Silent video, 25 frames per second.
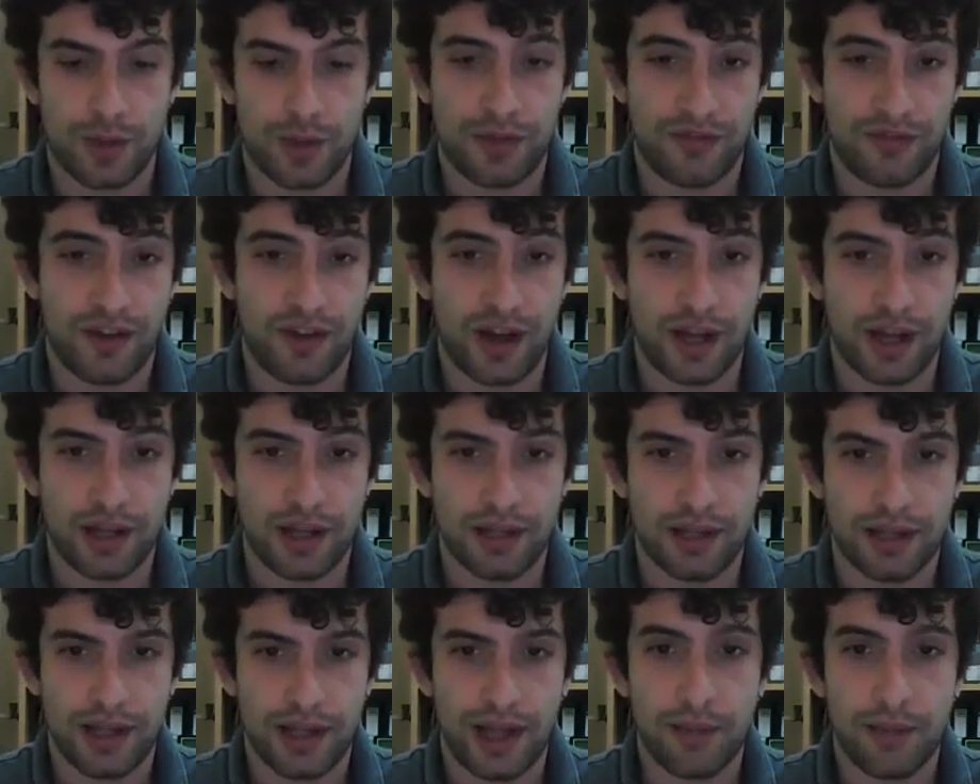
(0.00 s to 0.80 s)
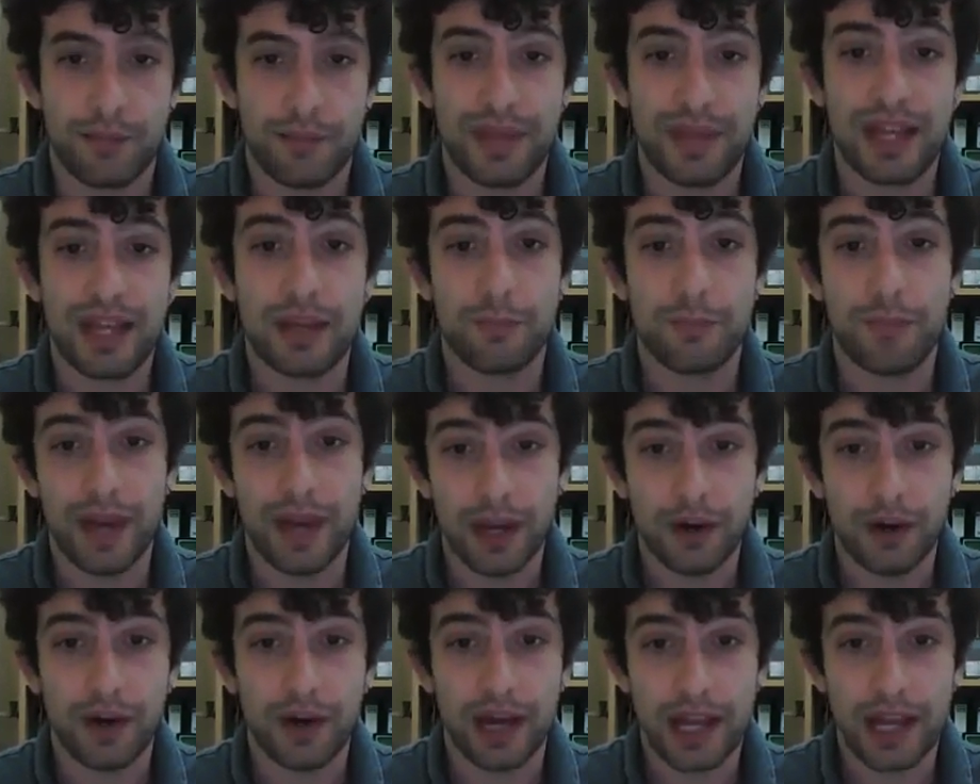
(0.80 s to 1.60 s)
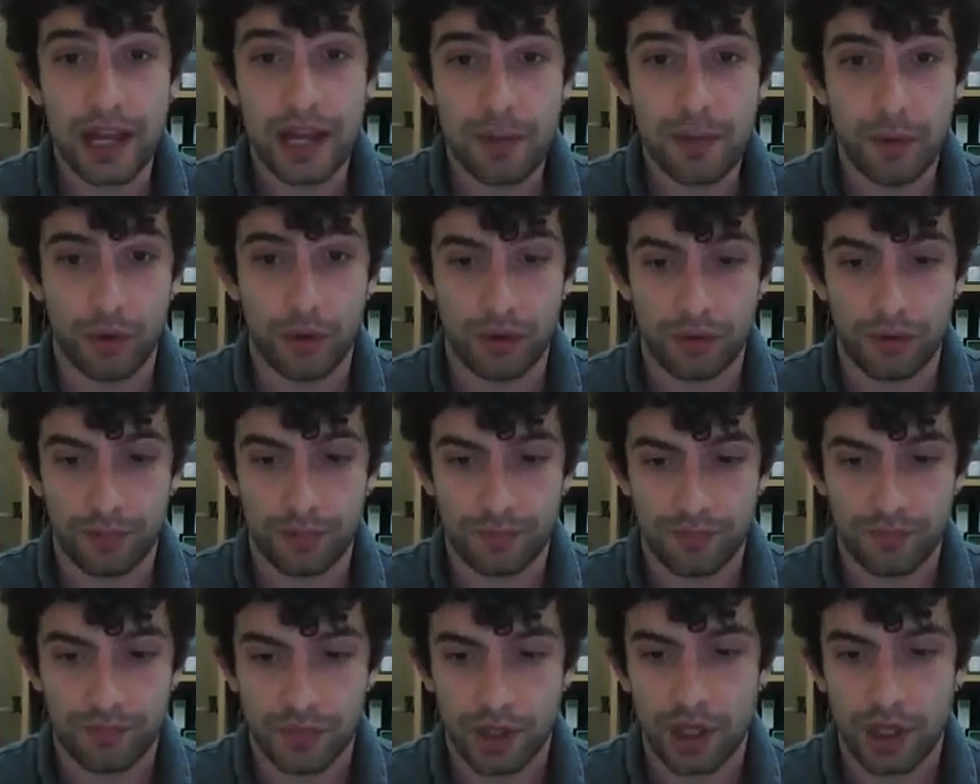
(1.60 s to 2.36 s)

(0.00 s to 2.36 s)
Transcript: we find and being better able